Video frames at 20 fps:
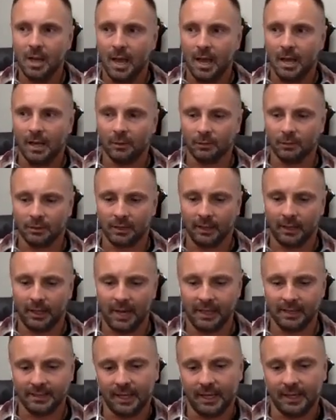And it was like,
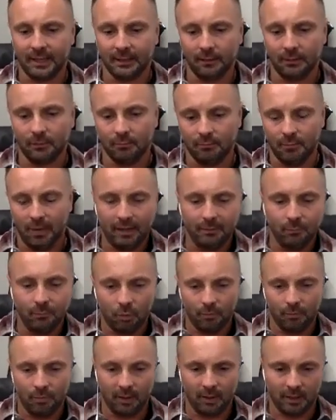as I made more
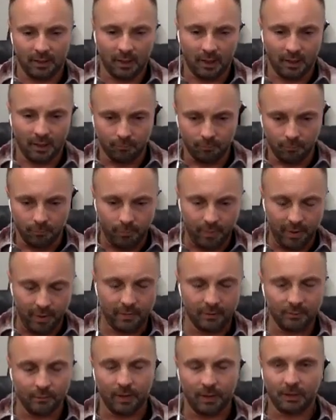money and I
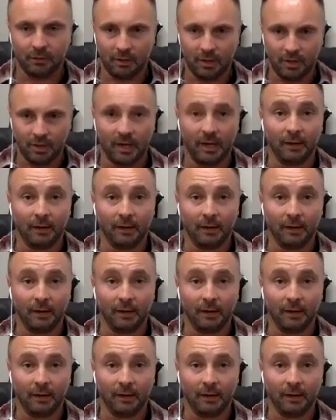bettered my credit,